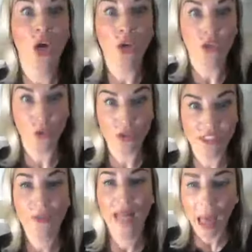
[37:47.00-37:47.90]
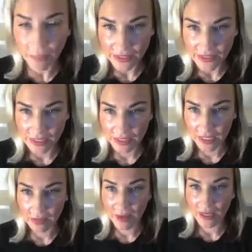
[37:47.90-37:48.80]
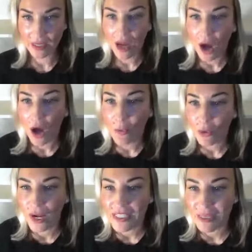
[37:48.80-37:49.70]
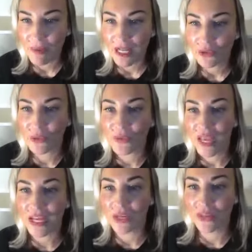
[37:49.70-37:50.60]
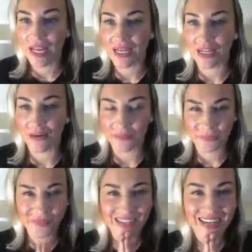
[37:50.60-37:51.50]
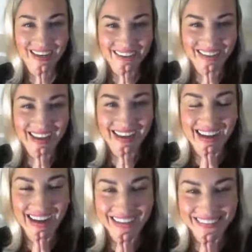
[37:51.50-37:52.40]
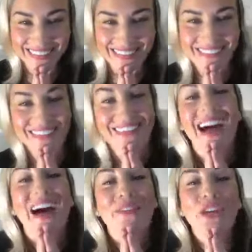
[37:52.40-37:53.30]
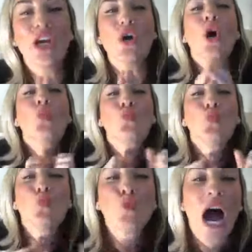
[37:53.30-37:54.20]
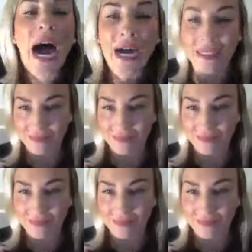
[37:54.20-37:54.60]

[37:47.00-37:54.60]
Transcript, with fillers: so we'll see what happens. Amen. Oh, praise Emmanuel. Thank you. Thank you. Okay, guys. Love you. Mwah.